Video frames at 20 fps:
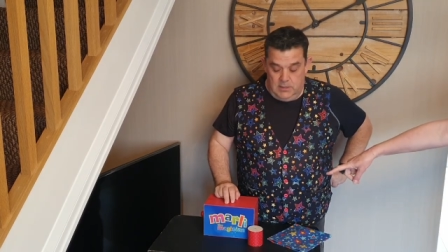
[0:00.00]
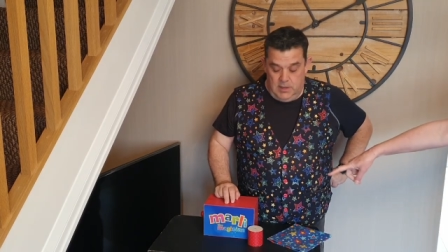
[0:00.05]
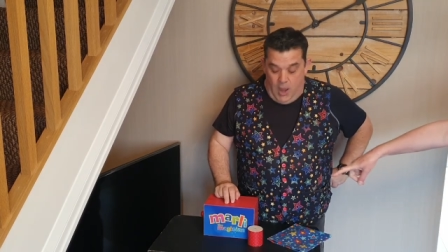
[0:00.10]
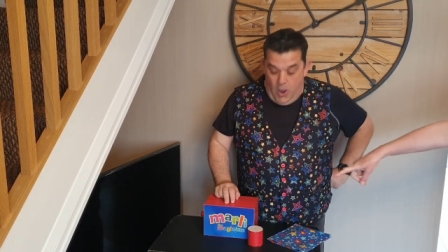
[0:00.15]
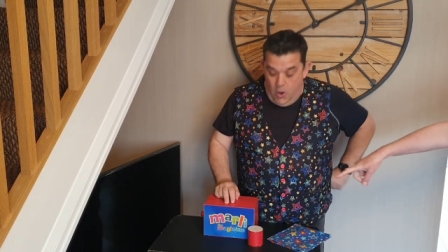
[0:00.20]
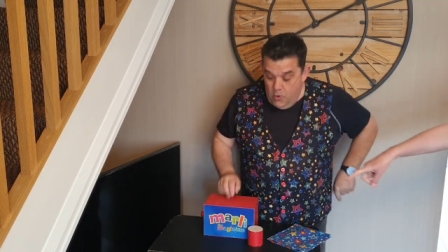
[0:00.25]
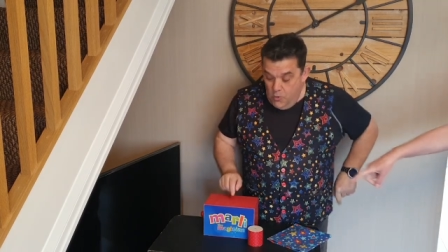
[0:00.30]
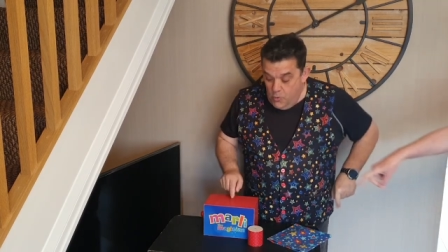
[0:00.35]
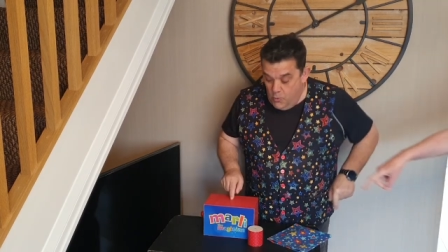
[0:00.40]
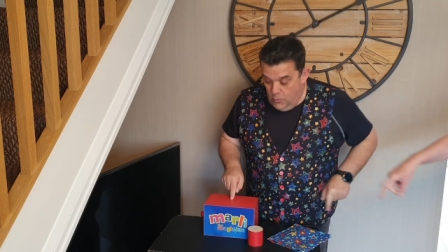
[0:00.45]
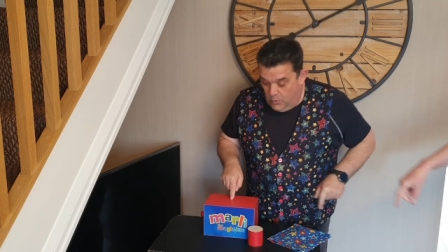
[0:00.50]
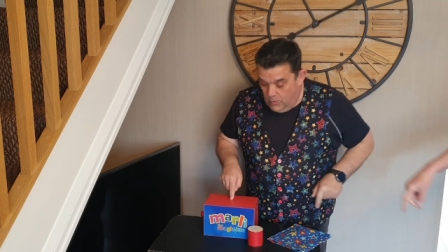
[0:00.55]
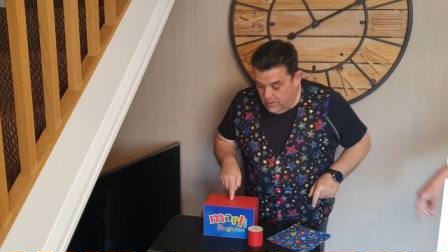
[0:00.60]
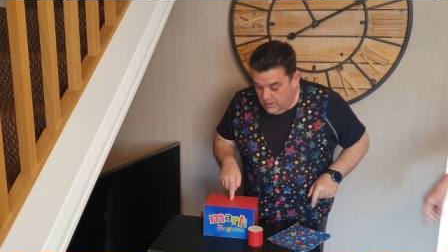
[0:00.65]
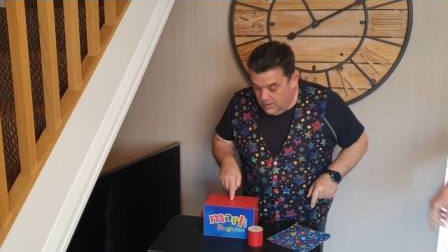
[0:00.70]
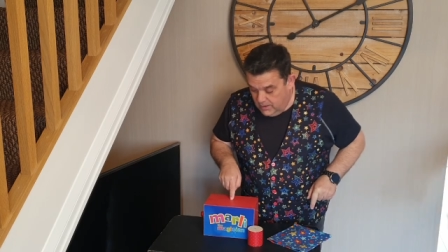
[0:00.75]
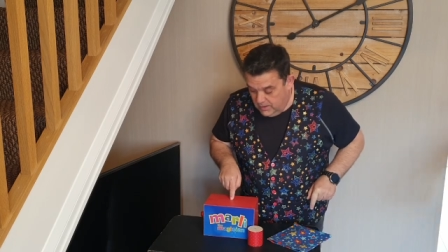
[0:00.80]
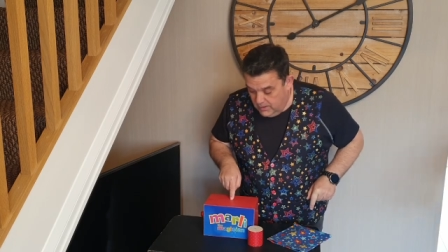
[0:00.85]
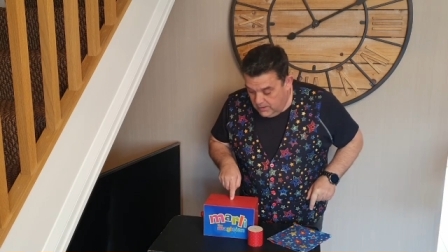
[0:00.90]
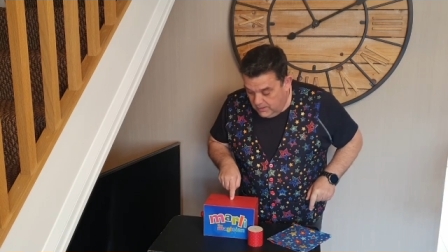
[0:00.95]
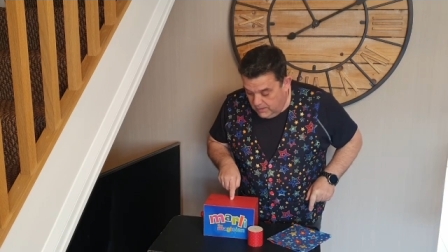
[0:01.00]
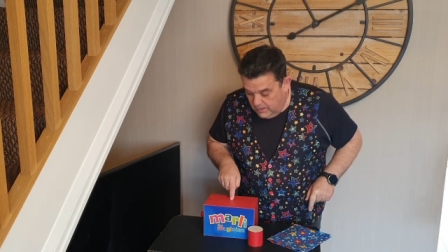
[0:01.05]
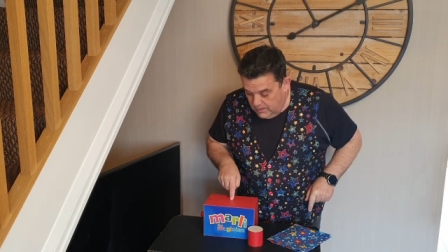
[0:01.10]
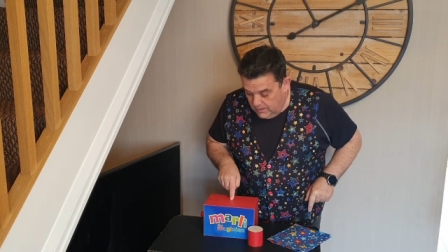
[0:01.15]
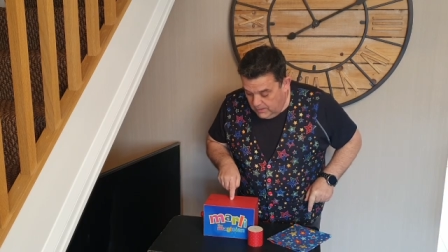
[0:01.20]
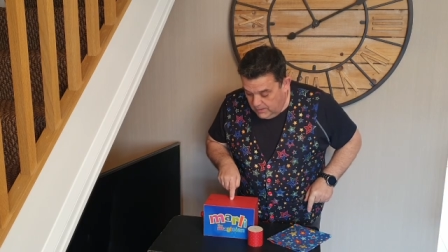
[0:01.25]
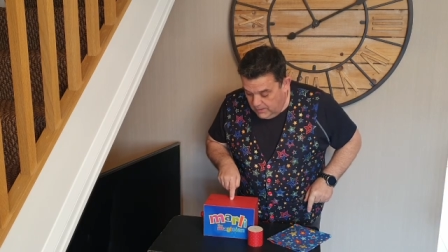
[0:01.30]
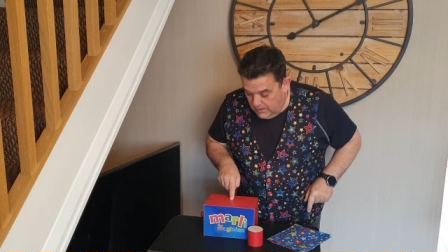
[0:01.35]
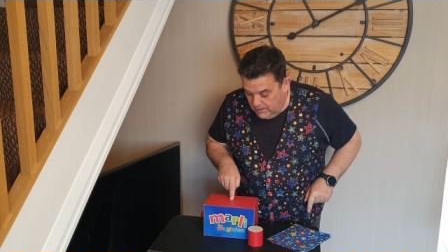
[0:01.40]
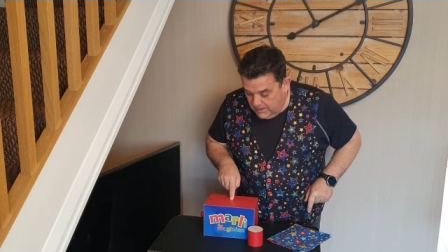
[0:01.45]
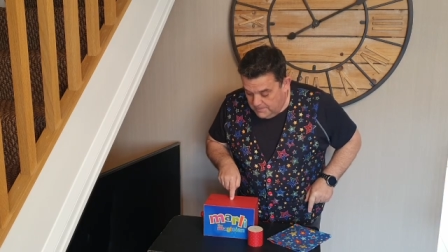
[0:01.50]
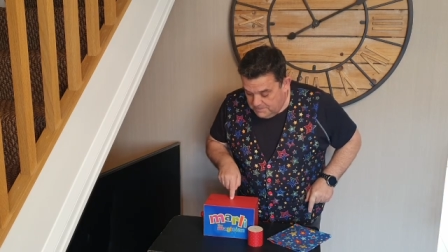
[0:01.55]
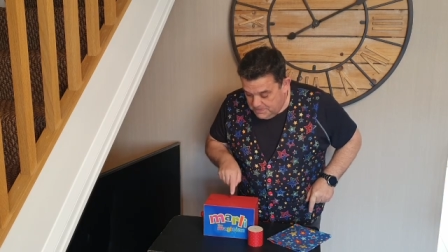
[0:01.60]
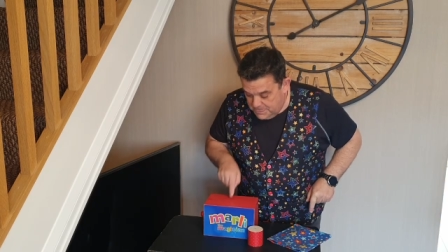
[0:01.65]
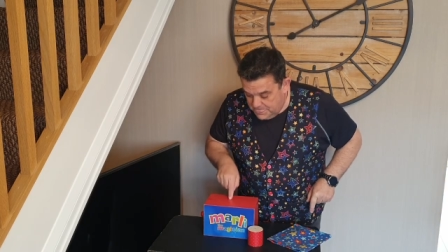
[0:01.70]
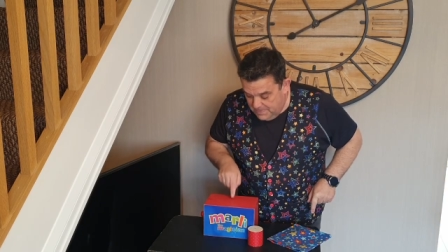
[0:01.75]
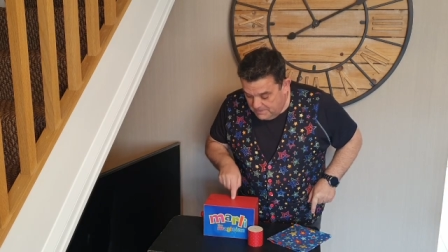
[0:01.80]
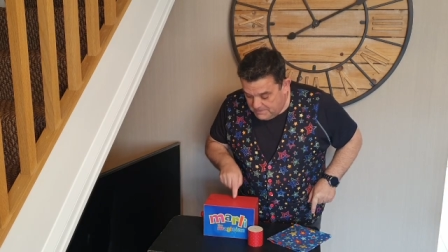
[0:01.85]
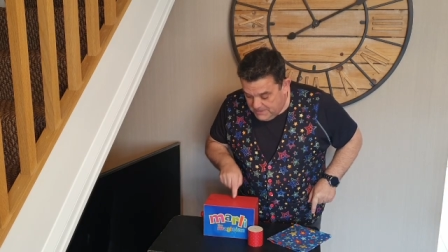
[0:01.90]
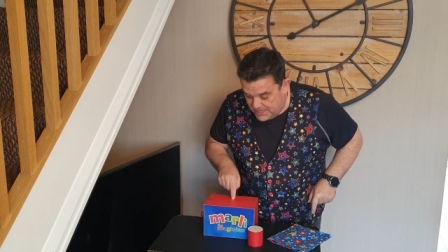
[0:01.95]
Oh!
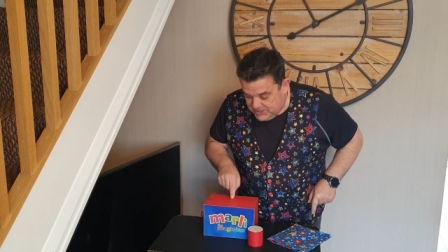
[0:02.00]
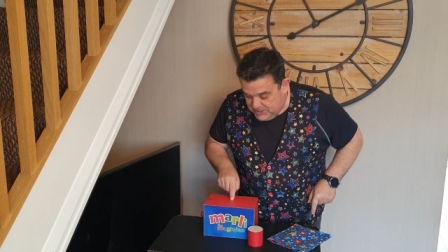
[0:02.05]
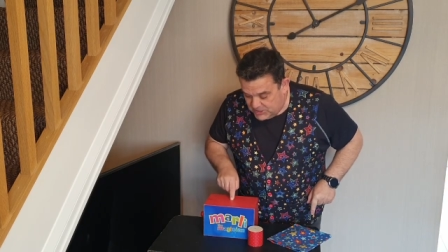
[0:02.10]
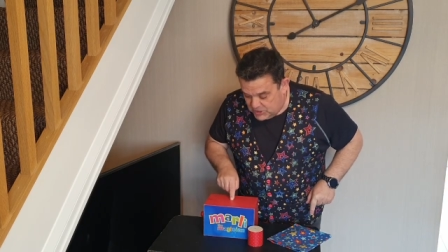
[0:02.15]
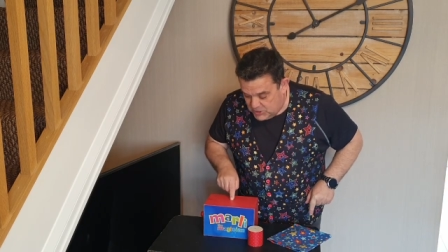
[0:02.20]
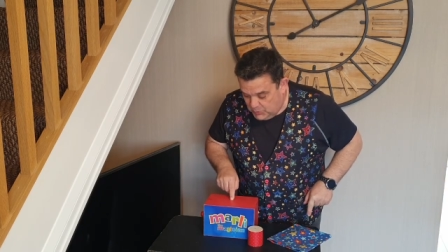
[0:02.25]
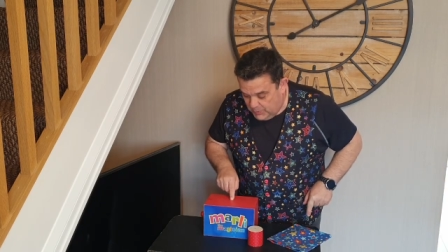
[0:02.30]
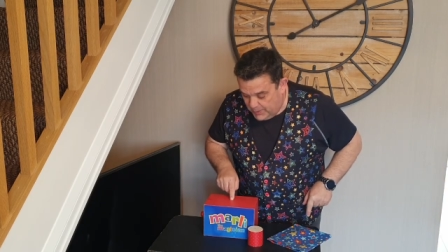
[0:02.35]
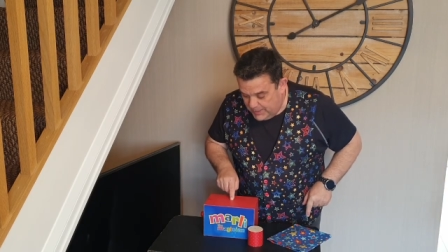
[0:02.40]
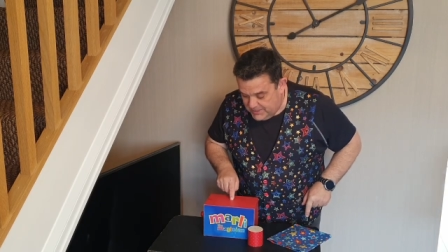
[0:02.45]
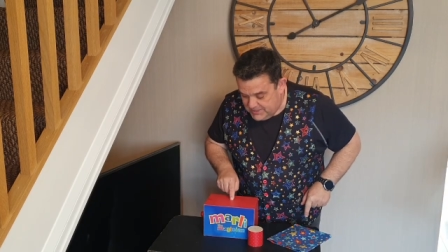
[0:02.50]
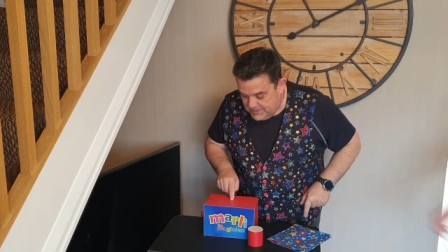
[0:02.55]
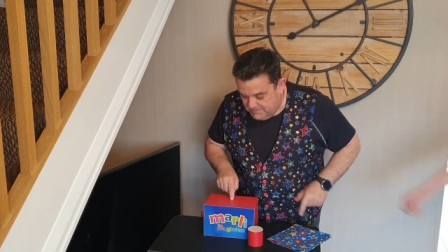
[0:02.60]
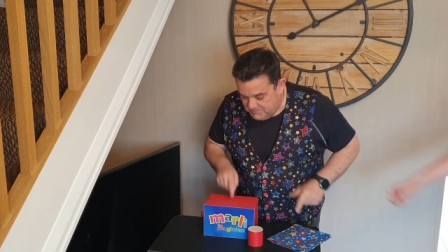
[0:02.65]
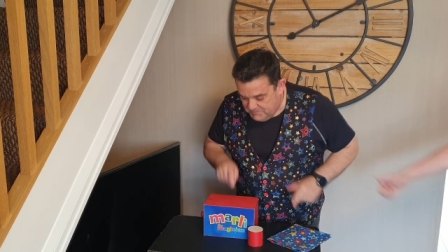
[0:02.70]
The magic sweet,